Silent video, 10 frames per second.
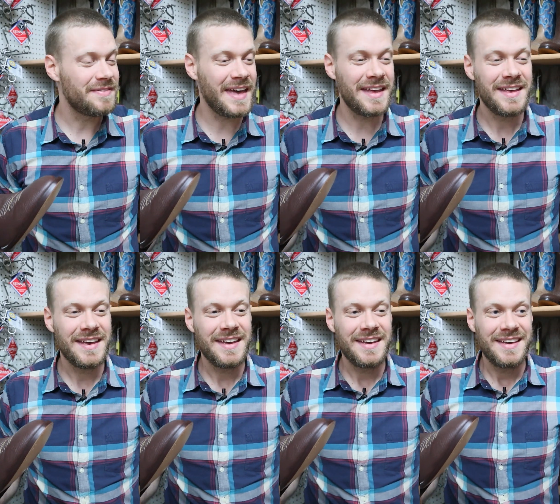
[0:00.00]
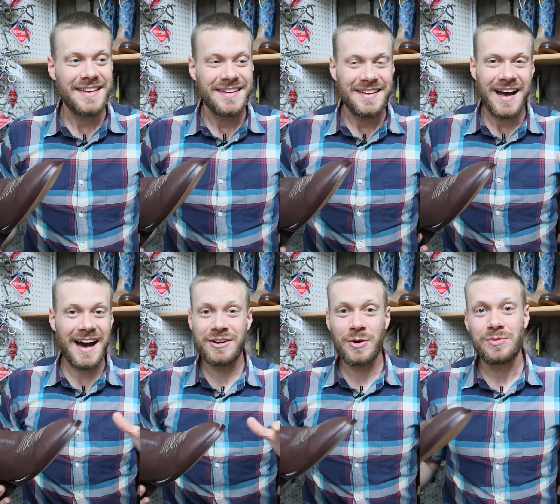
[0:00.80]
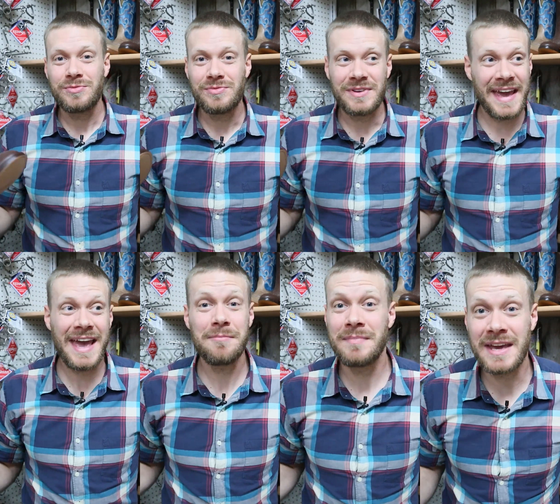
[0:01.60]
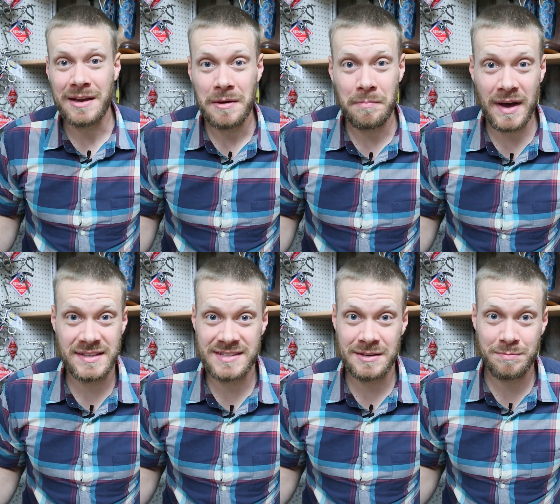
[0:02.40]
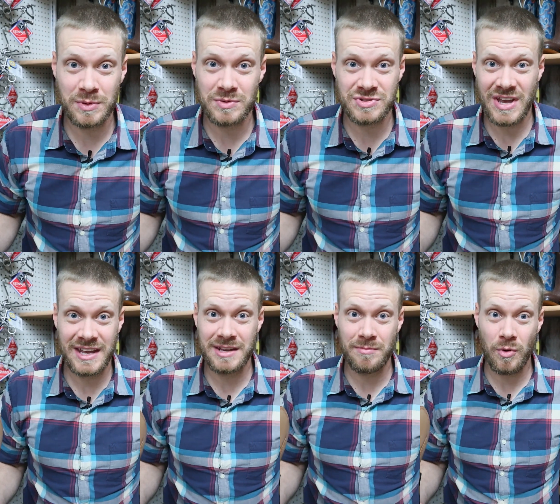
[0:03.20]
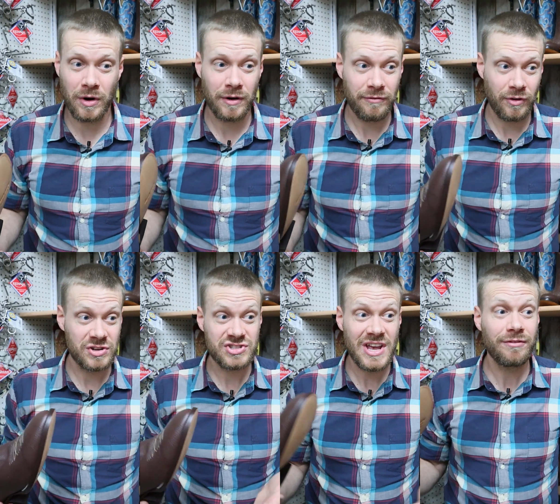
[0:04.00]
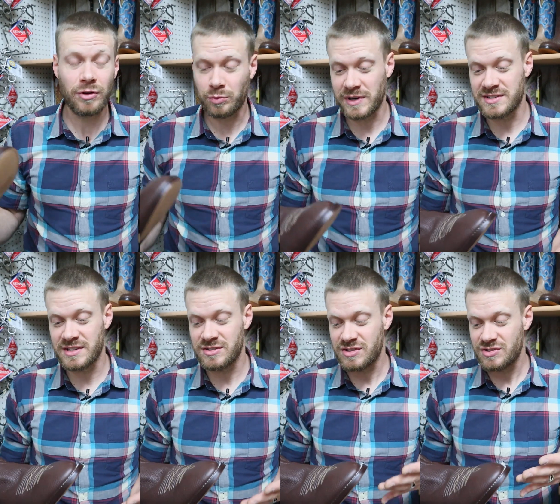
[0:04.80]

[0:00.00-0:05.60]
that Hondo can't make Bison boots anymore for several reasons.